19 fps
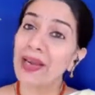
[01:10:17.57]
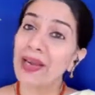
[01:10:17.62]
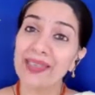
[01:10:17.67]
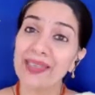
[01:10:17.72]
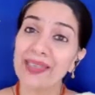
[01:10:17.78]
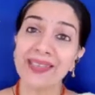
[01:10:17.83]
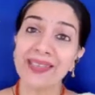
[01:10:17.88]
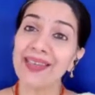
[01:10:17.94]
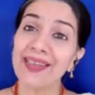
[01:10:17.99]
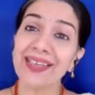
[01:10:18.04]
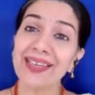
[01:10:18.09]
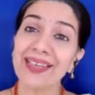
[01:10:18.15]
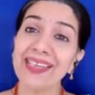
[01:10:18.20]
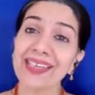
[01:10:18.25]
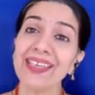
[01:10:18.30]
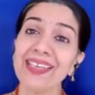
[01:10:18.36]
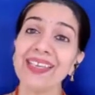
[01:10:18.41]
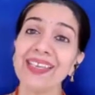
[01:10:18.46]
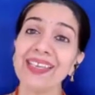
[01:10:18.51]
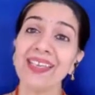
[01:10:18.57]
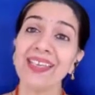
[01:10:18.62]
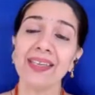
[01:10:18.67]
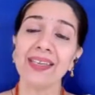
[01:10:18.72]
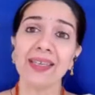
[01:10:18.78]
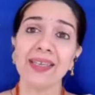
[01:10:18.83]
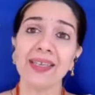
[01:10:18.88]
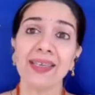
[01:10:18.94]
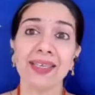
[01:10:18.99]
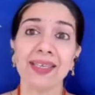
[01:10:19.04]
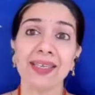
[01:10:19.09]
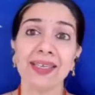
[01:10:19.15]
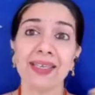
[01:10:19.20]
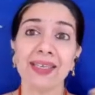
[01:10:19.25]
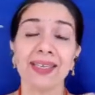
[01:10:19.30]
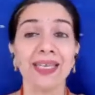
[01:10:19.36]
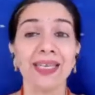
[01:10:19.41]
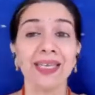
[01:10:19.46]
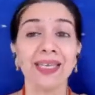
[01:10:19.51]

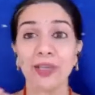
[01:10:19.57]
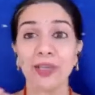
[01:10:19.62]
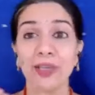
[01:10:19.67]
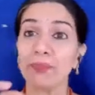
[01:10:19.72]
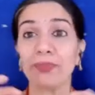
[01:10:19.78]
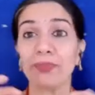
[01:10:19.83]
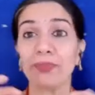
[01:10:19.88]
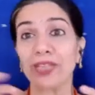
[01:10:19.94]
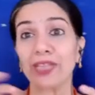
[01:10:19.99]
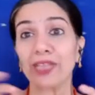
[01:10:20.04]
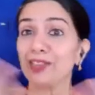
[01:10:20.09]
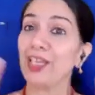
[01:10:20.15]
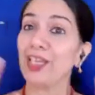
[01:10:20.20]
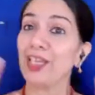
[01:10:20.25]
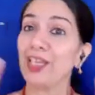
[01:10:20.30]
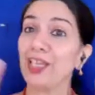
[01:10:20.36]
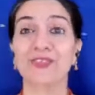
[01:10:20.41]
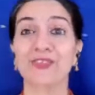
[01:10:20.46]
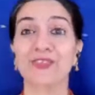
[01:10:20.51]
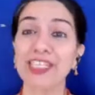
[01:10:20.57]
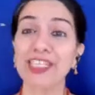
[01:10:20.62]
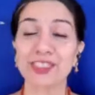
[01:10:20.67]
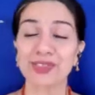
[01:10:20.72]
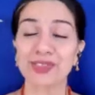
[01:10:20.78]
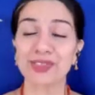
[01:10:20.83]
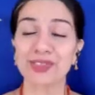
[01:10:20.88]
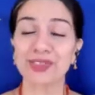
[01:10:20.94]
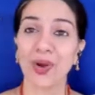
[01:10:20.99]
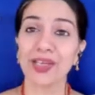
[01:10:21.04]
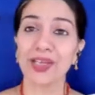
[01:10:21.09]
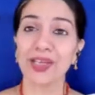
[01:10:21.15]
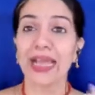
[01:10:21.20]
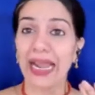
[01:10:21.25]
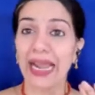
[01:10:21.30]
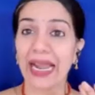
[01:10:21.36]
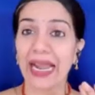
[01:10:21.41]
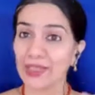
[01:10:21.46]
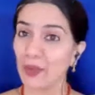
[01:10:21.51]
Pandhari. Tata loved that song
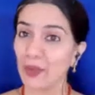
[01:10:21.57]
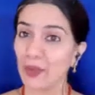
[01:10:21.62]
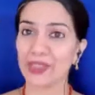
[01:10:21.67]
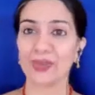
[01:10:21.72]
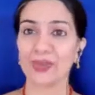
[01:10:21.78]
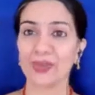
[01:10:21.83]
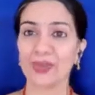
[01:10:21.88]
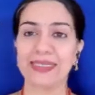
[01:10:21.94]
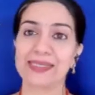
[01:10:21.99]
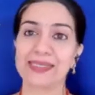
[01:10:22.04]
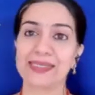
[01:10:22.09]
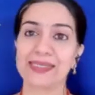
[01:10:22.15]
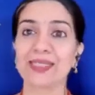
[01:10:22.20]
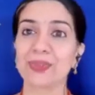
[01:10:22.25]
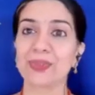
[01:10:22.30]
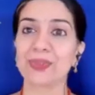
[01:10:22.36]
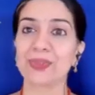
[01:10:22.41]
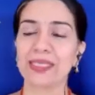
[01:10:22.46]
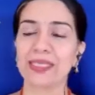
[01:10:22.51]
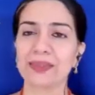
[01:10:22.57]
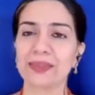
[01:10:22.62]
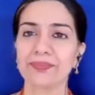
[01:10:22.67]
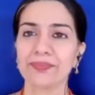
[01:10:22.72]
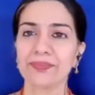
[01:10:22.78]
and he wanted to listen to it.